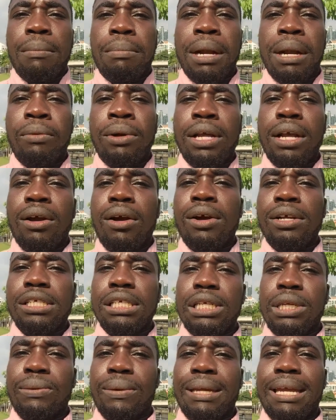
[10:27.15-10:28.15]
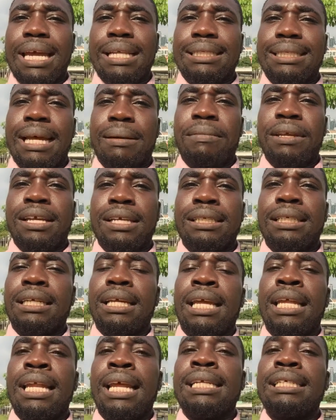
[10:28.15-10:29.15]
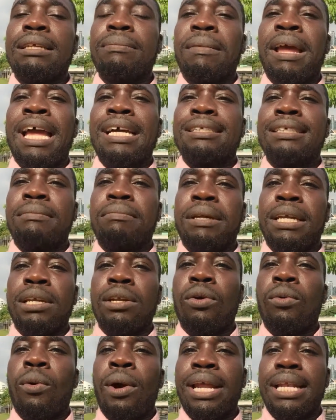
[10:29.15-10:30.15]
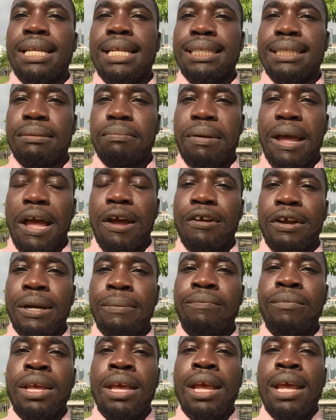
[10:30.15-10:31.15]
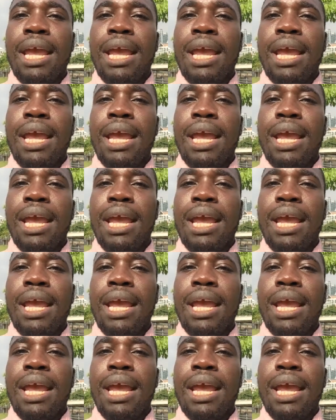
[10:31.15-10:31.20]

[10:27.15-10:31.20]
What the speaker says: But I want to caution you against that because it ends up actually being quite disempowering.